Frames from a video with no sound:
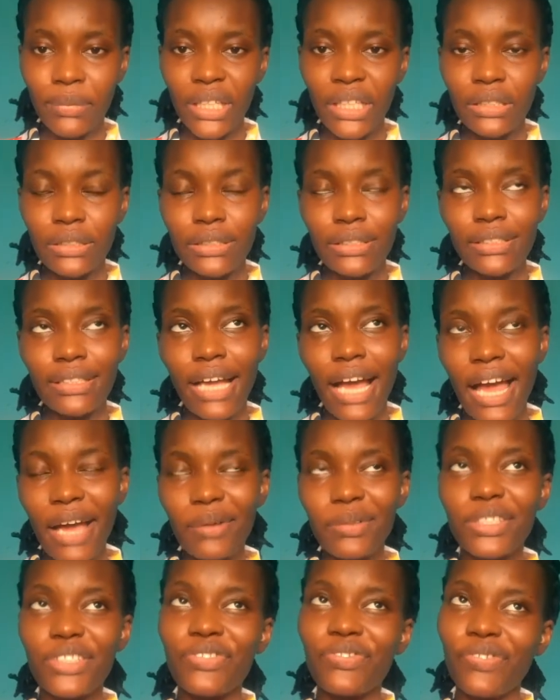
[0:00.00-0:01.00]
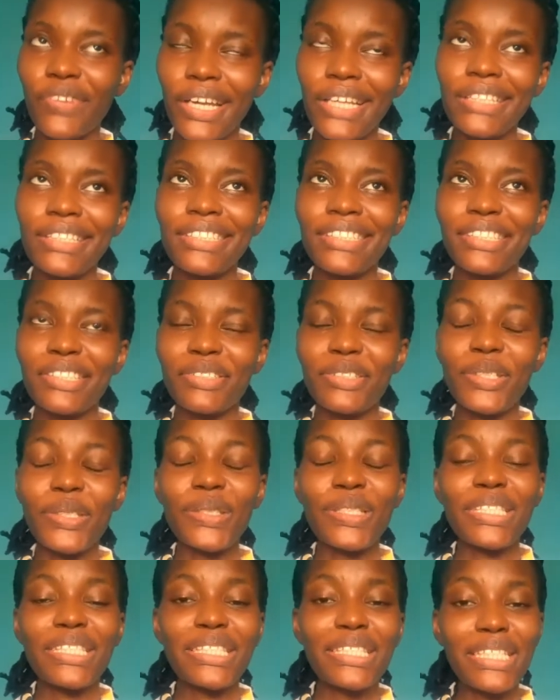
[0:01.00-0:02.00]
and I was fine till
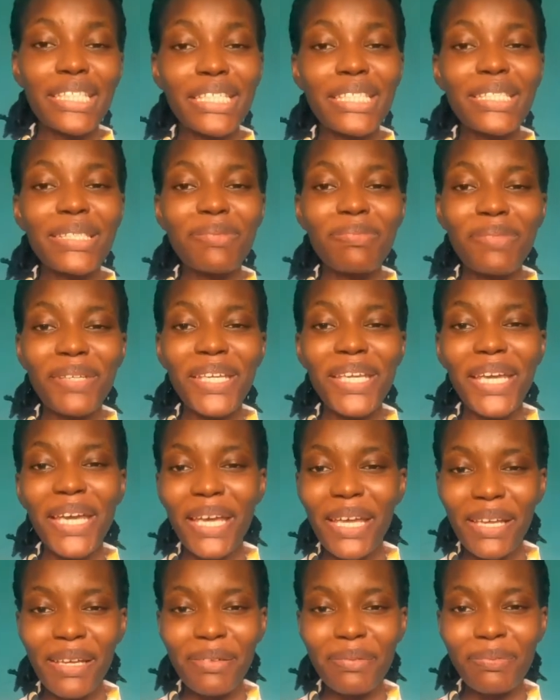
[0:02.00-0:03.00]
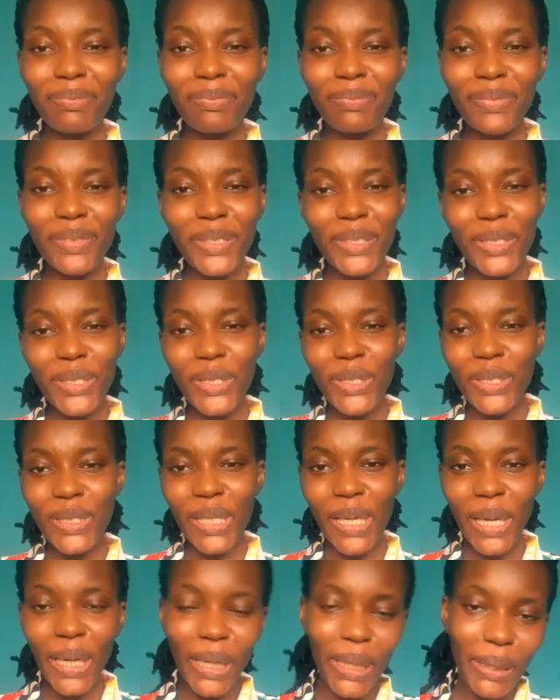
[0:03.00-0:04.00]
around 6 p.m. the
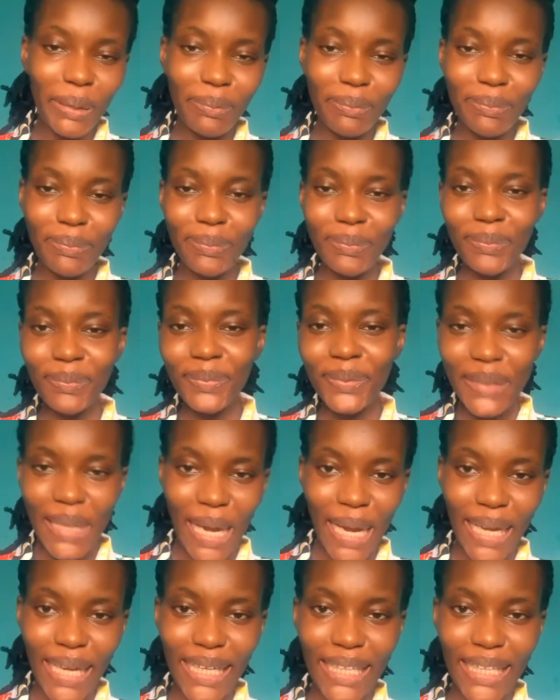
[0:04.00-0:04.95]
same day.